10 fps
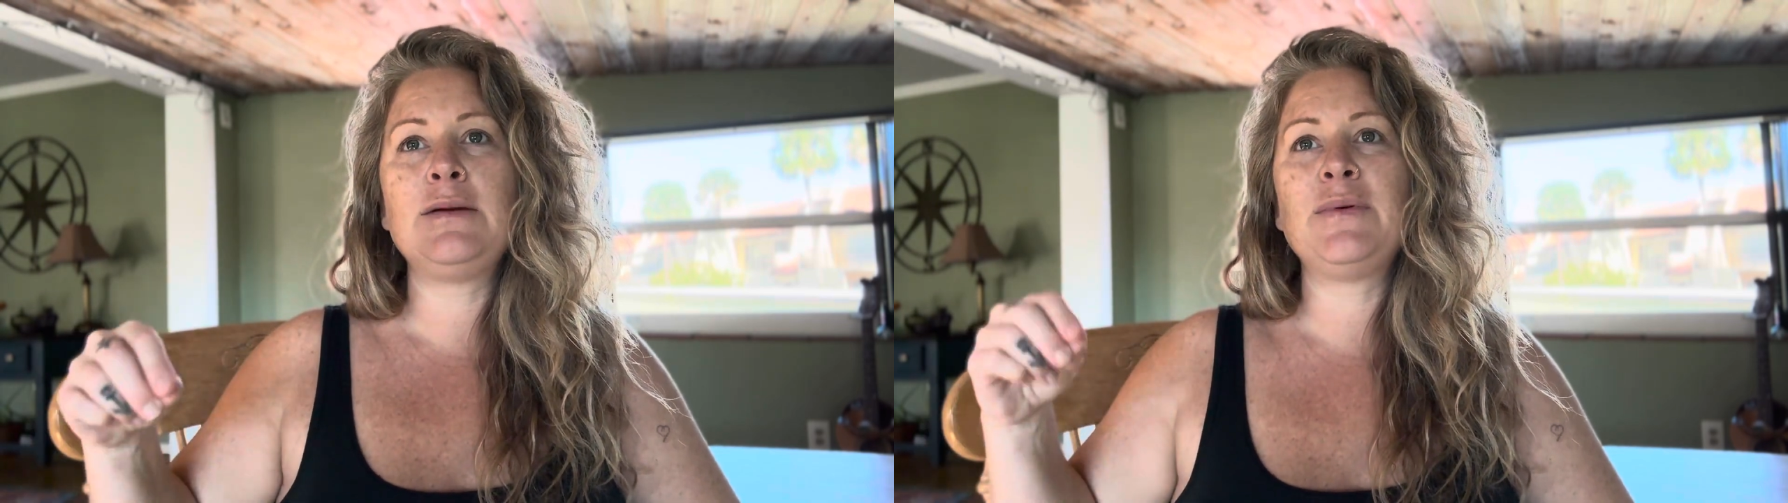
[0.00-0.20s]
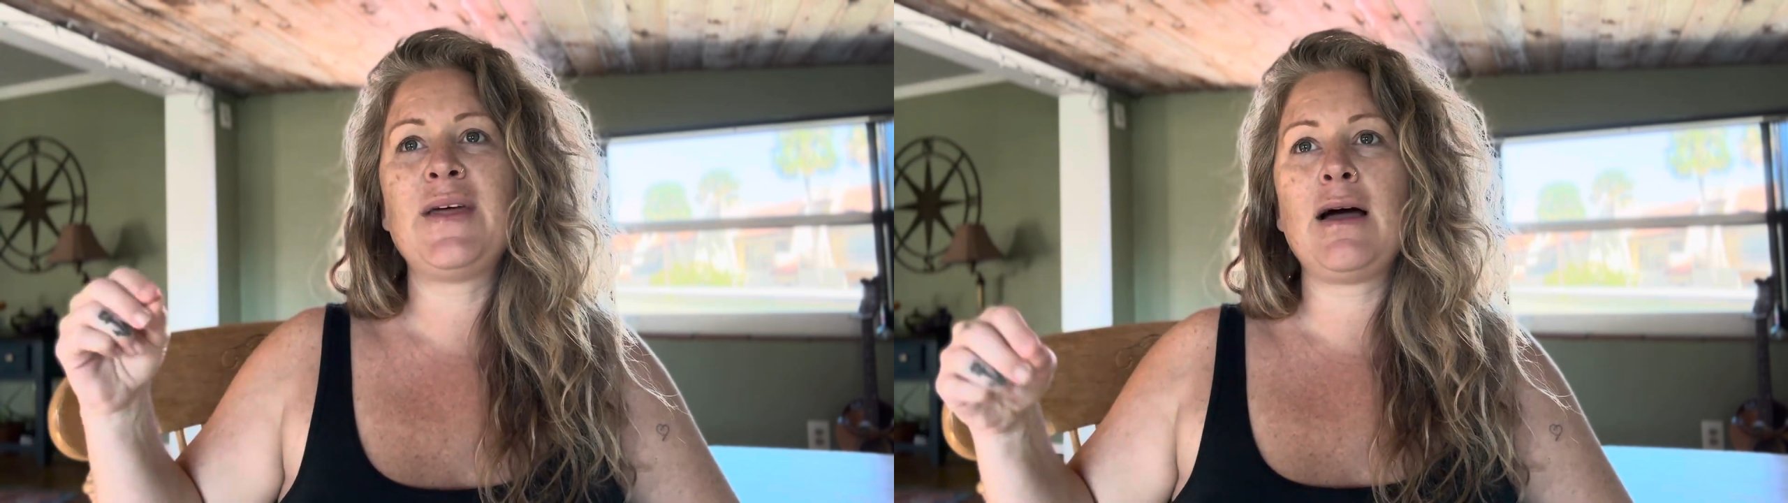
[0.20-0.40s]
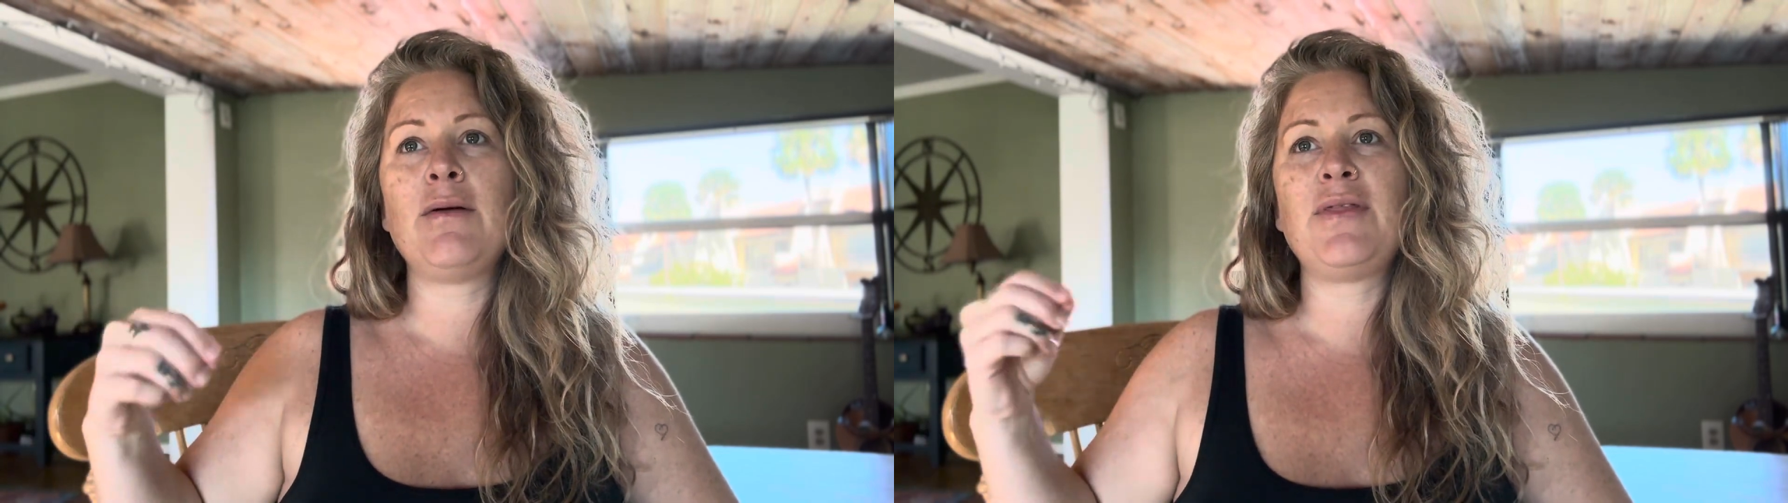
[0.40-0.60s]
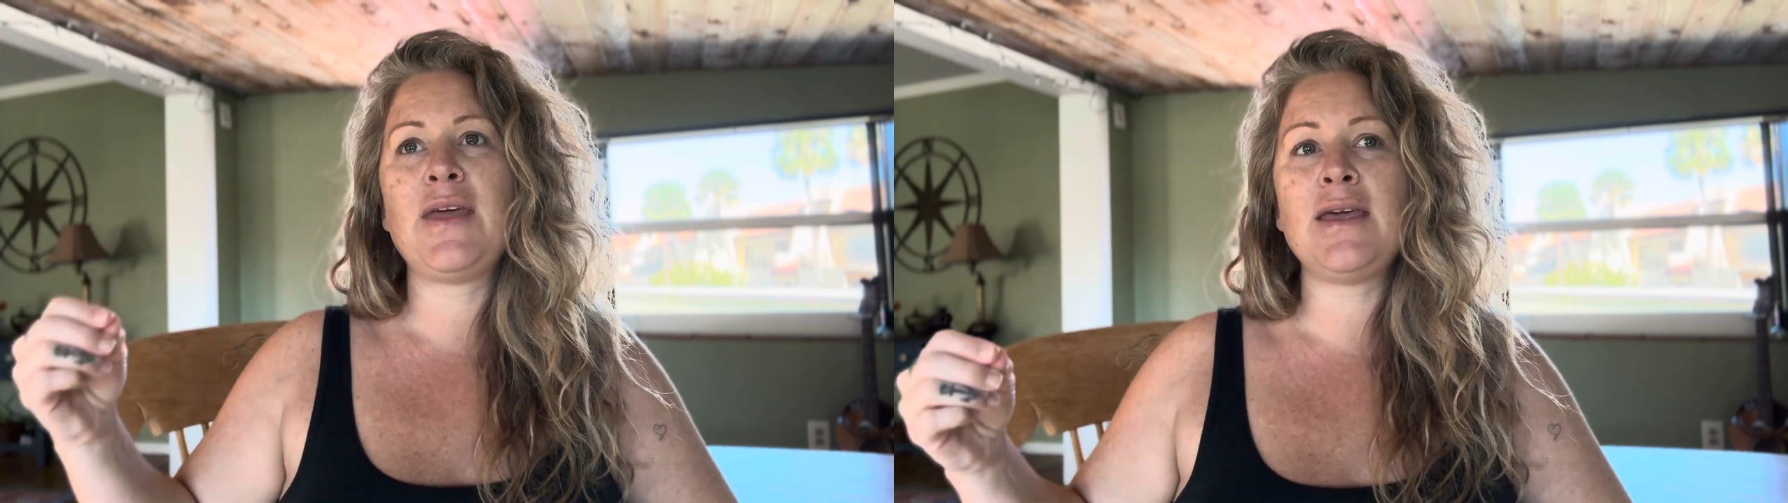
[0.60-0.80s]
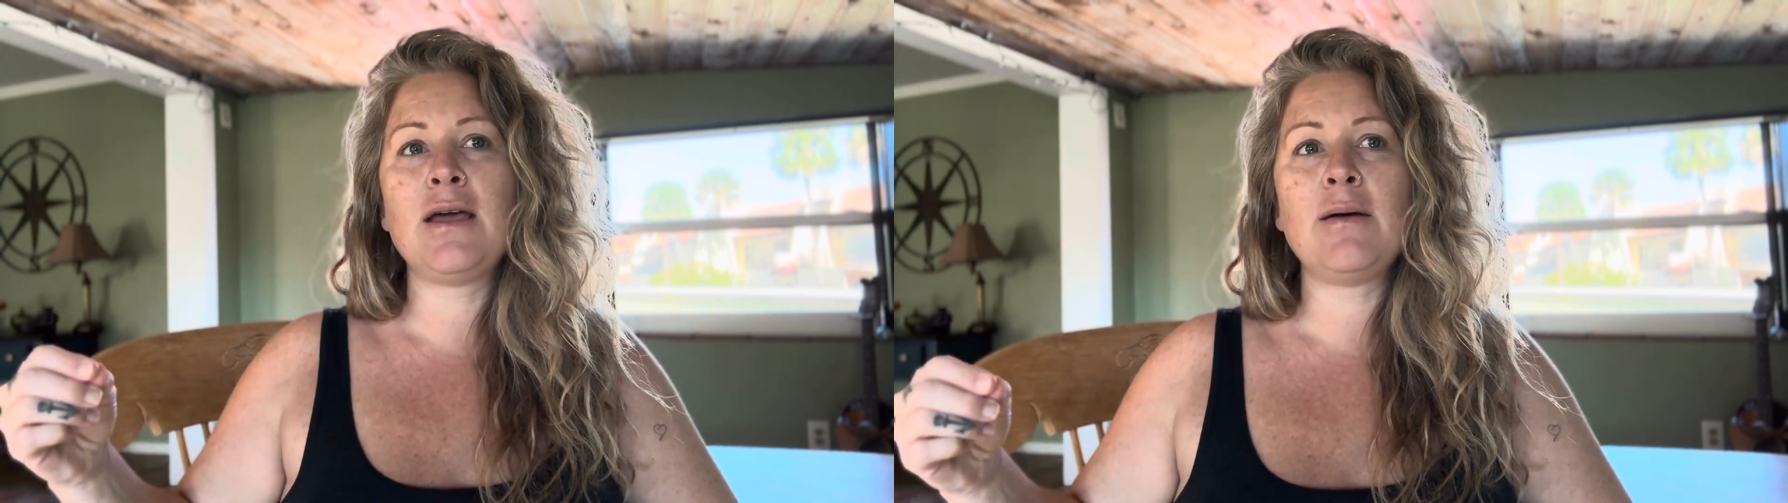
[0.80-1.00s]
without
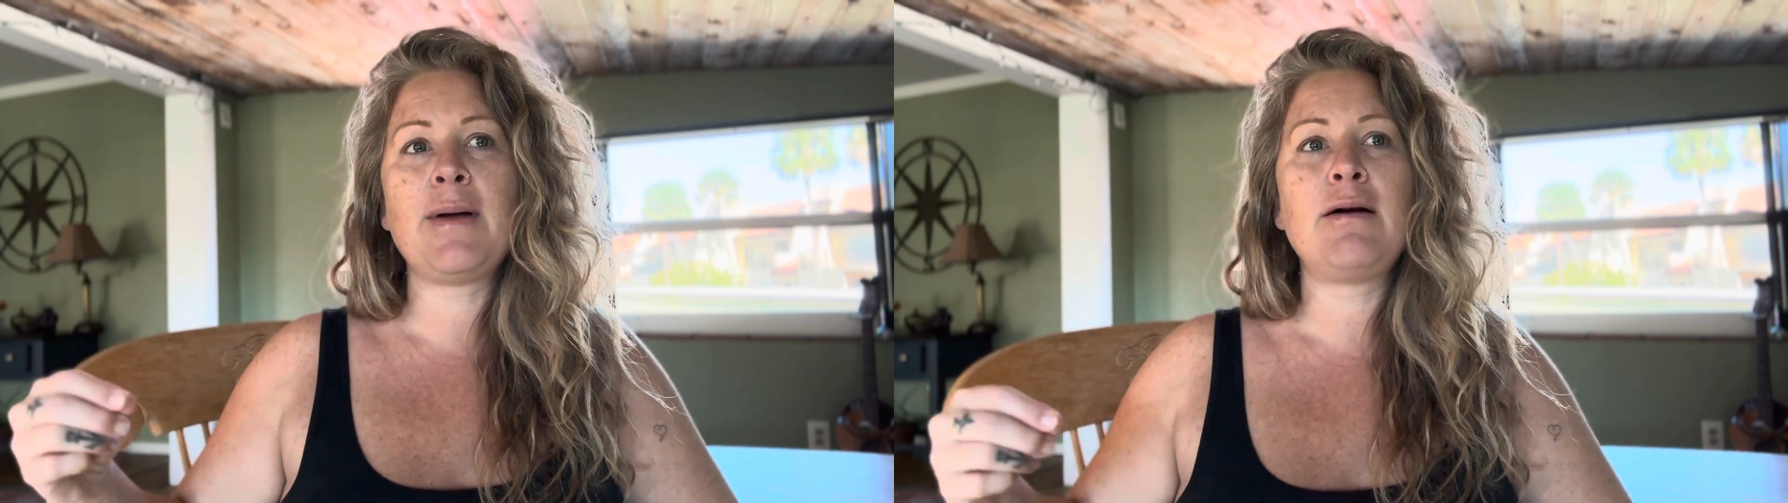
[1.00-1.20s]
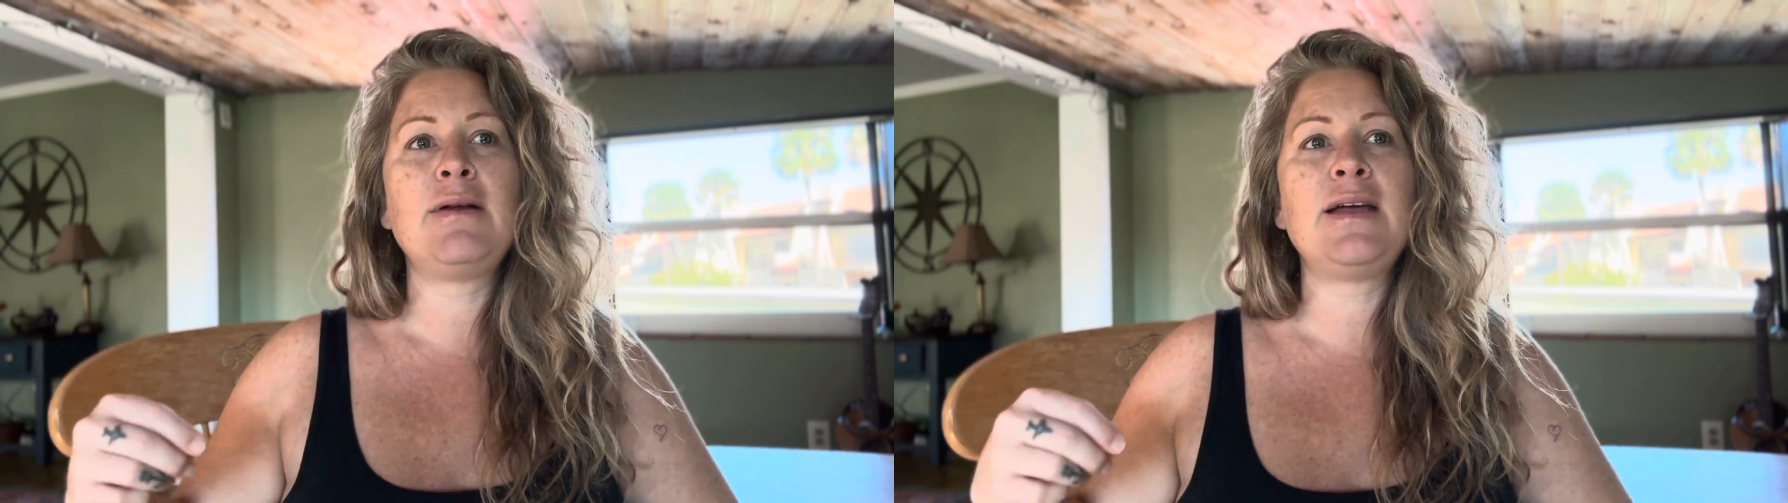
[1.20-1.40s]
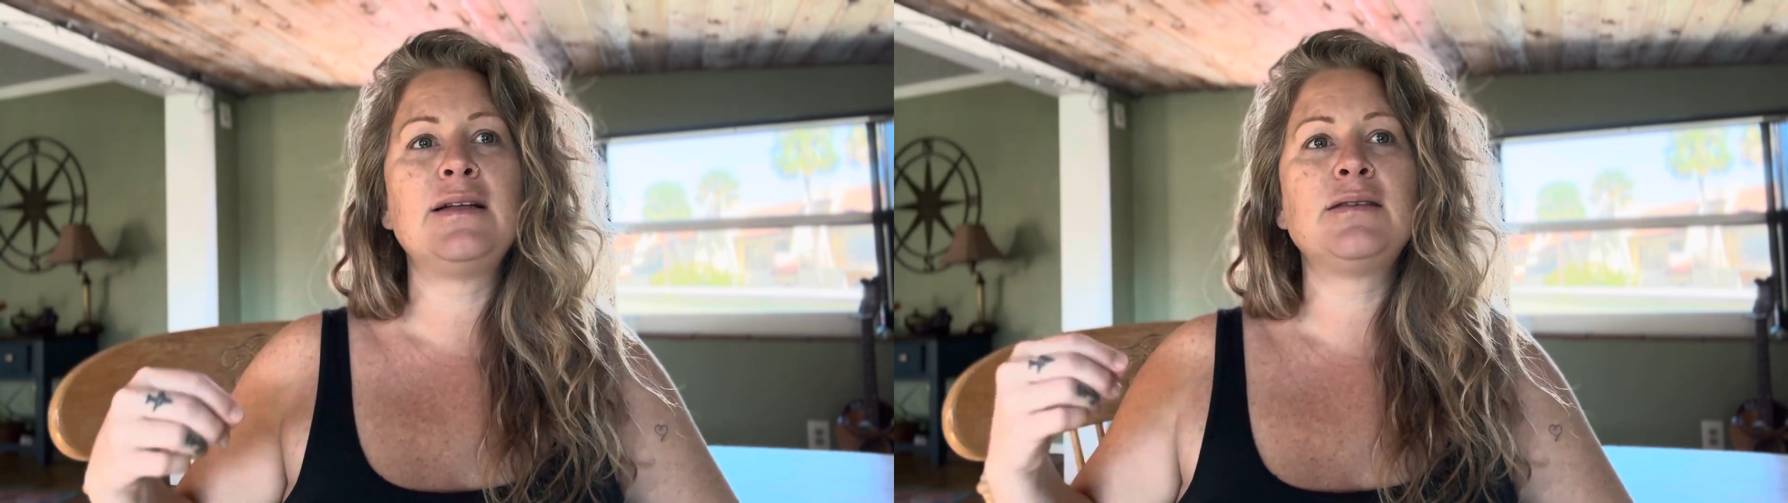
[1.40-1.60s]
thinking about it,